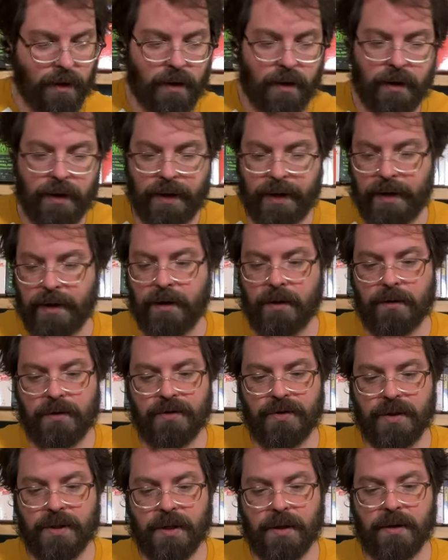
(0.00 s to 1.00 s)

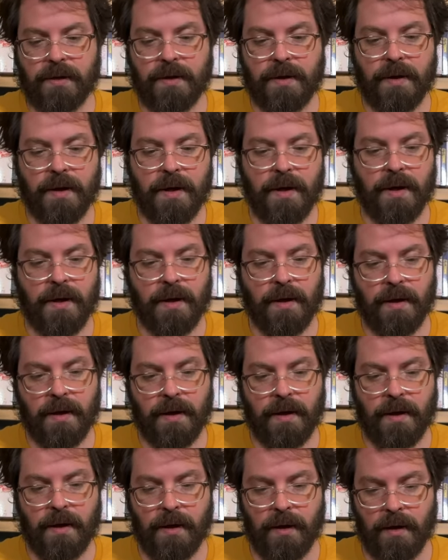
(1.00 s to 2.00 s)
Here's
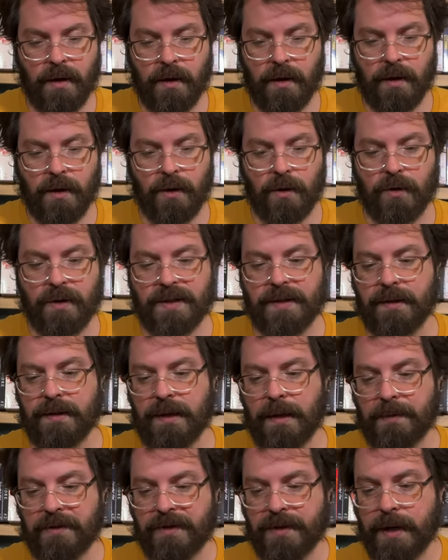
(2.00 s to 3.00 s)
oh, this is
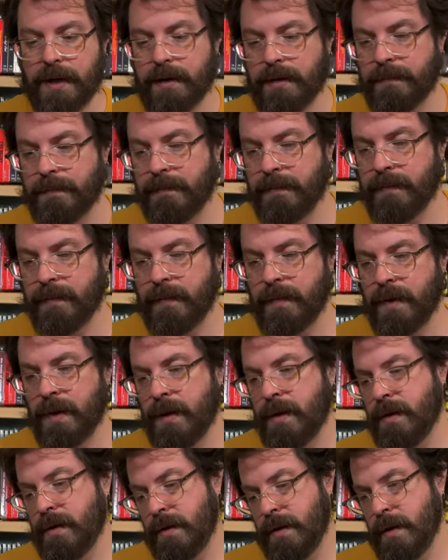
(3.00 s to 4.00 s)
double sided.
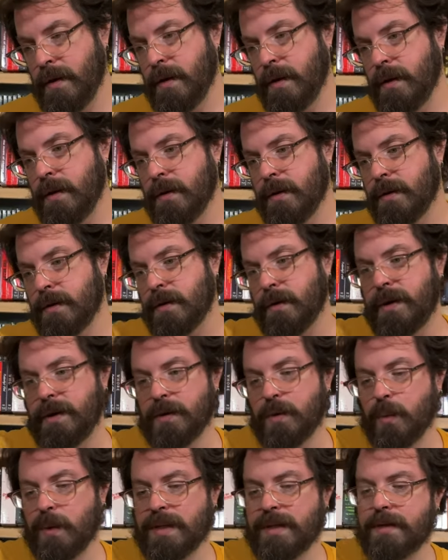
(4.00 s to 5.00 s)
So
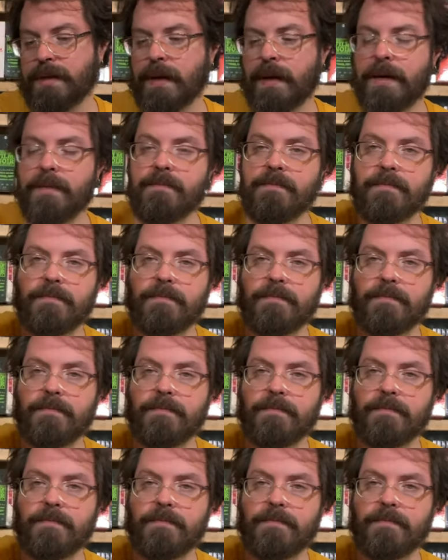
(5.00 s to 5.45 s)
here's one side.